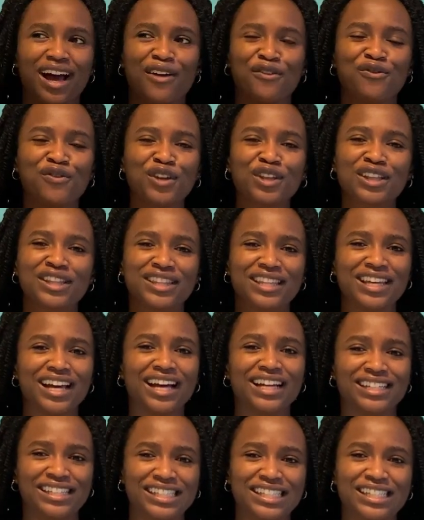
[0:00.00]
I feel like the
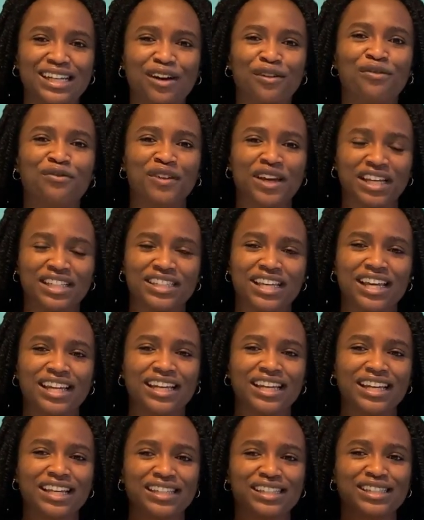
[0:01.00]
idea of fake
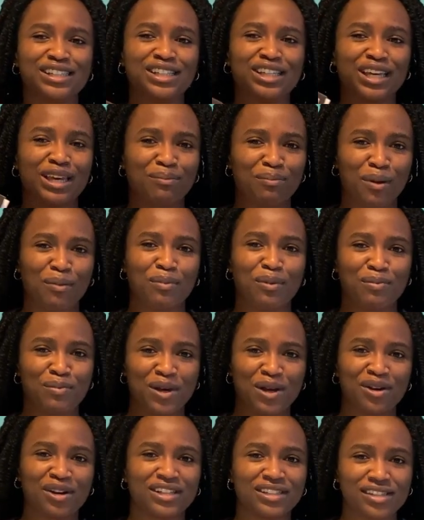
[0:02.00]
dating is to keep up
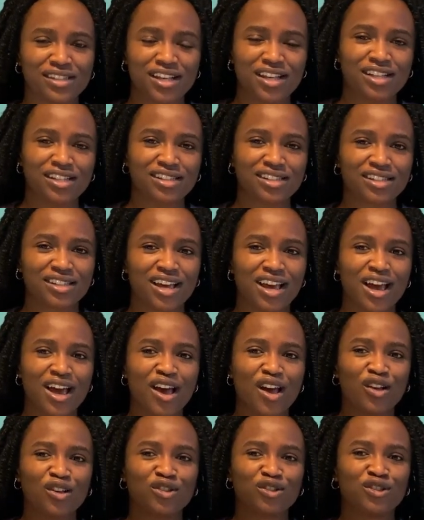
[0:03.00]
appearances,
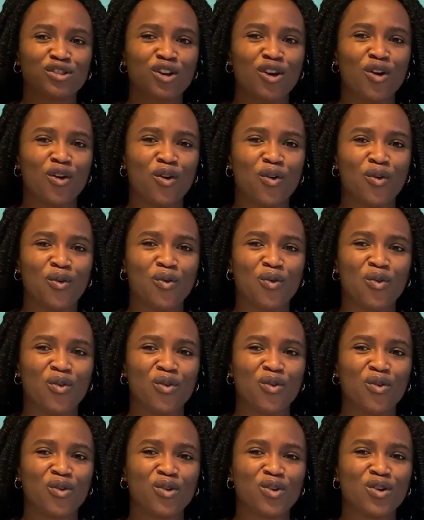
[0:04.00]
so
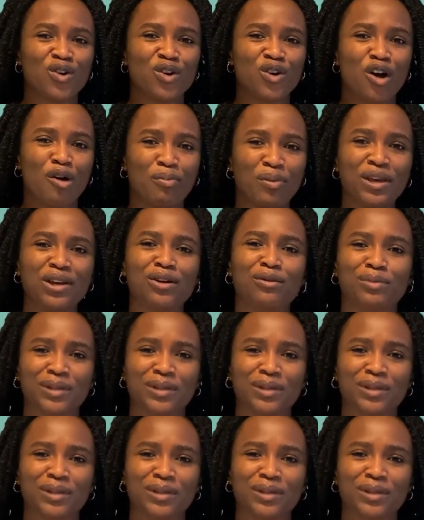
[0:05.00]
appear